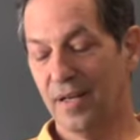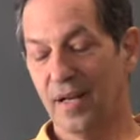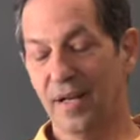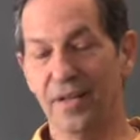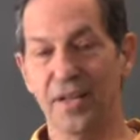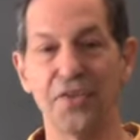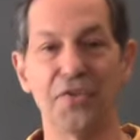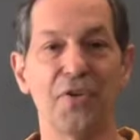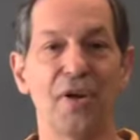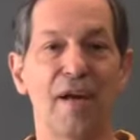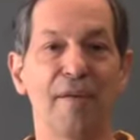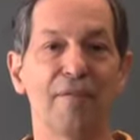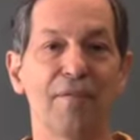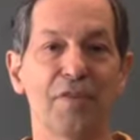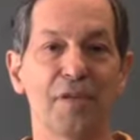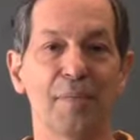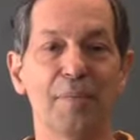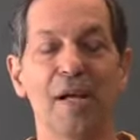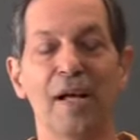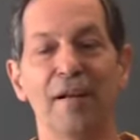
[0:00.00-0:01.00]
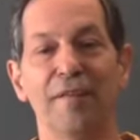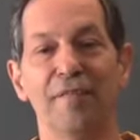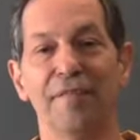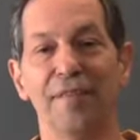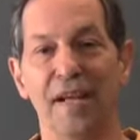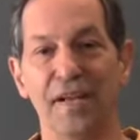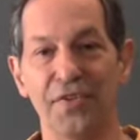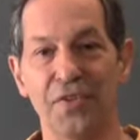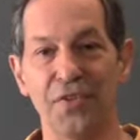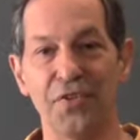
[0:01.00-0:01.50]
Unless you have some kind of
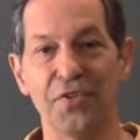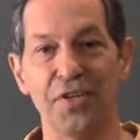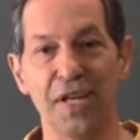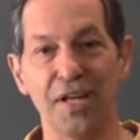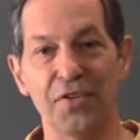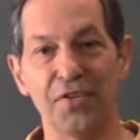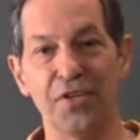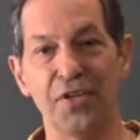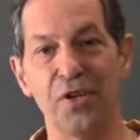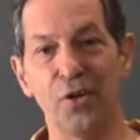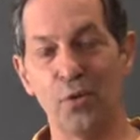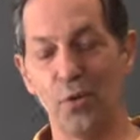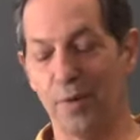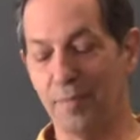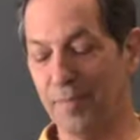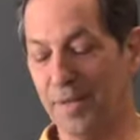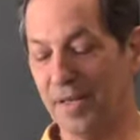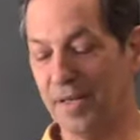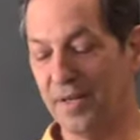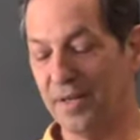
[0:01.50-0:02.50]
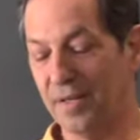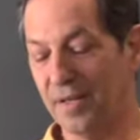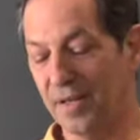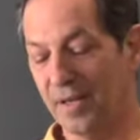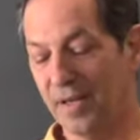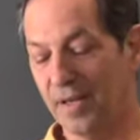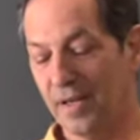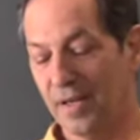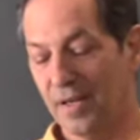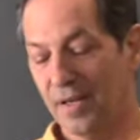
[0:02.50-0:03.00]
fancy CNC equipment,
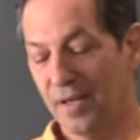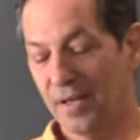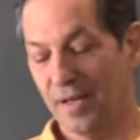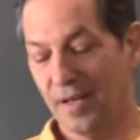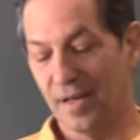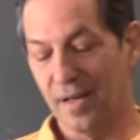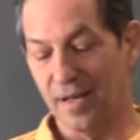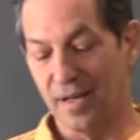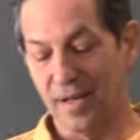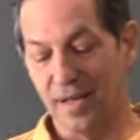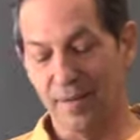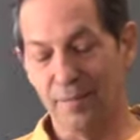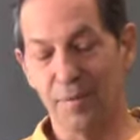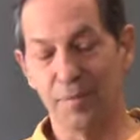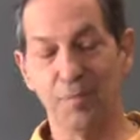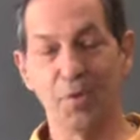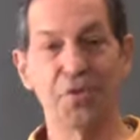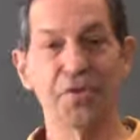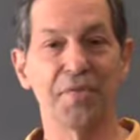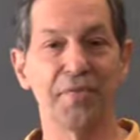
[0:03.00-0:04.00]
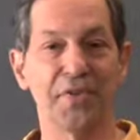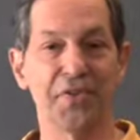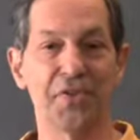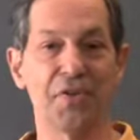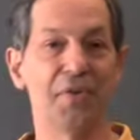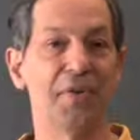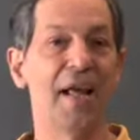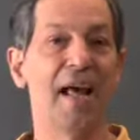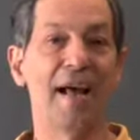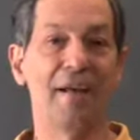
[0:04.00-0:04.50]
but most of us
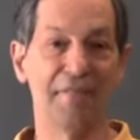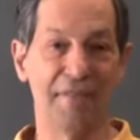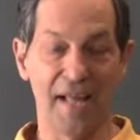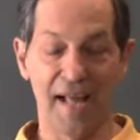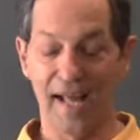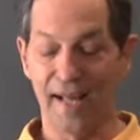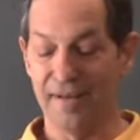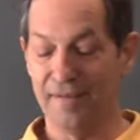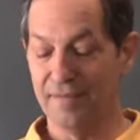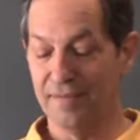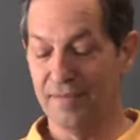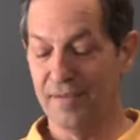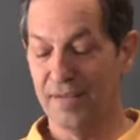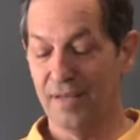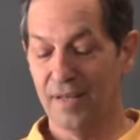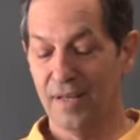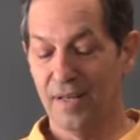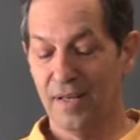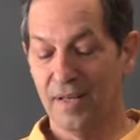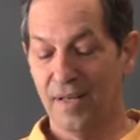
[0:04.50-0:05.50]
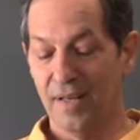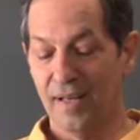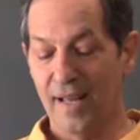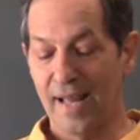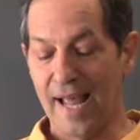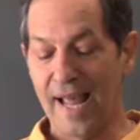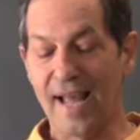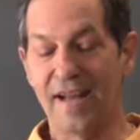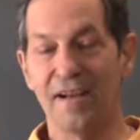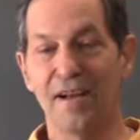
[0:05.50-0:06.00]
don't have that.
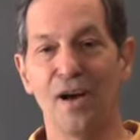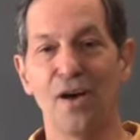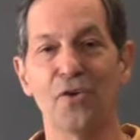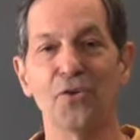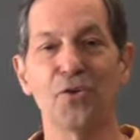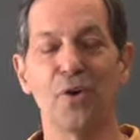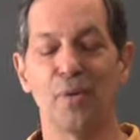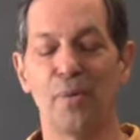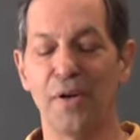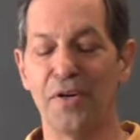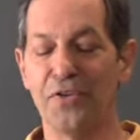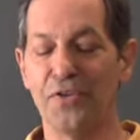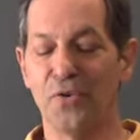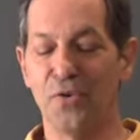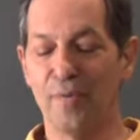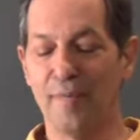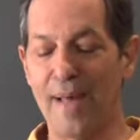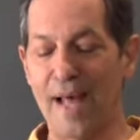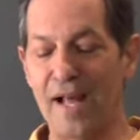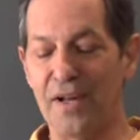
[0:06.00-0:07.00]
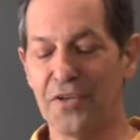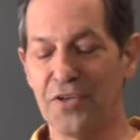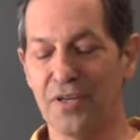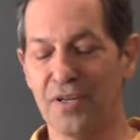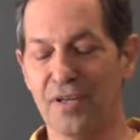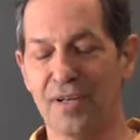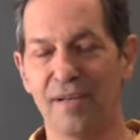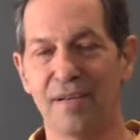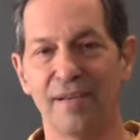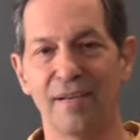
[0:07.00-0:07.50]
And also I wanted you to
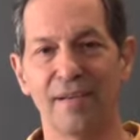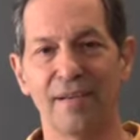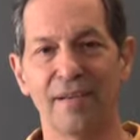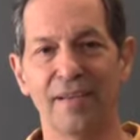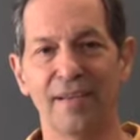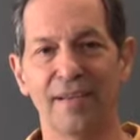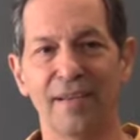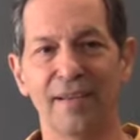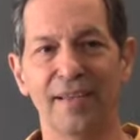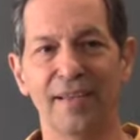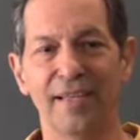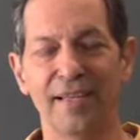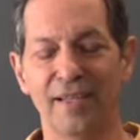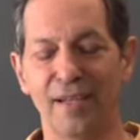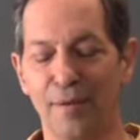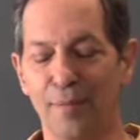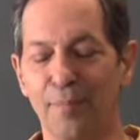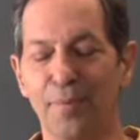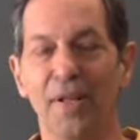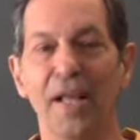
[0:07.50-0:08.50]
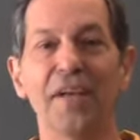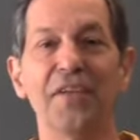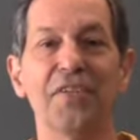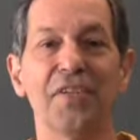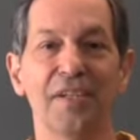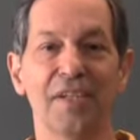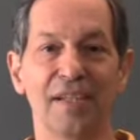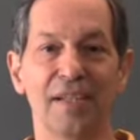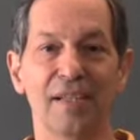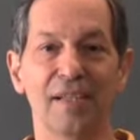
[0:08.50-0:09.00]
imagine the
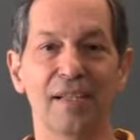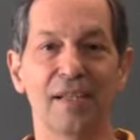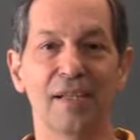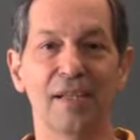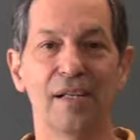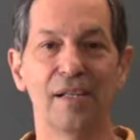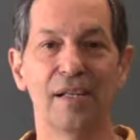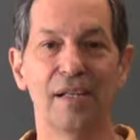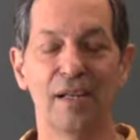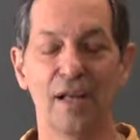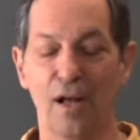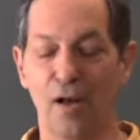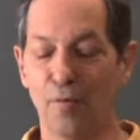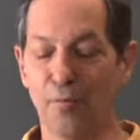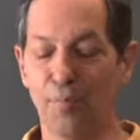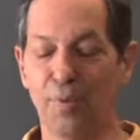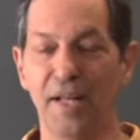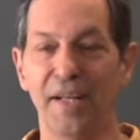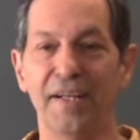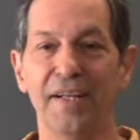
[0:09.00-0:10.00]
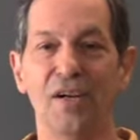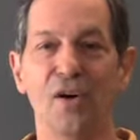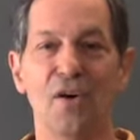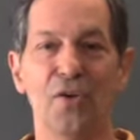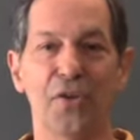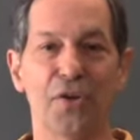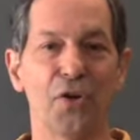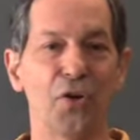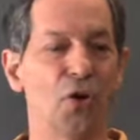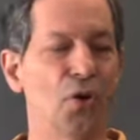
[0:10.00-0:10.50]
complexity of blending
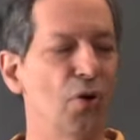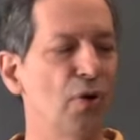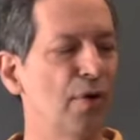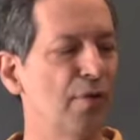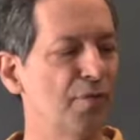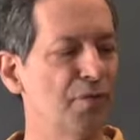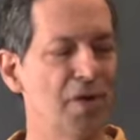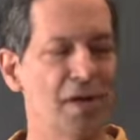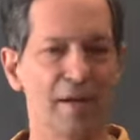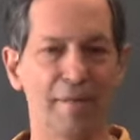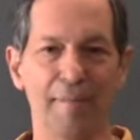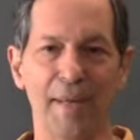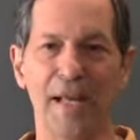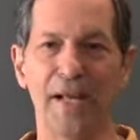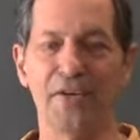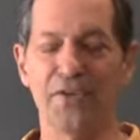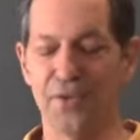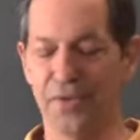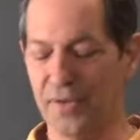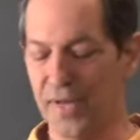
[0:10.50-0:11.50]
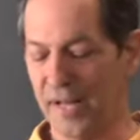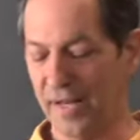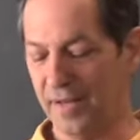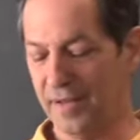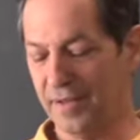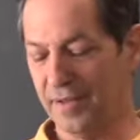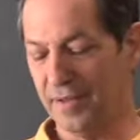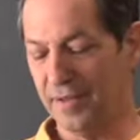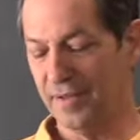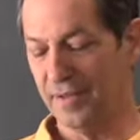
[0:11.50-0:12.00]
all the curves on a banjo neck.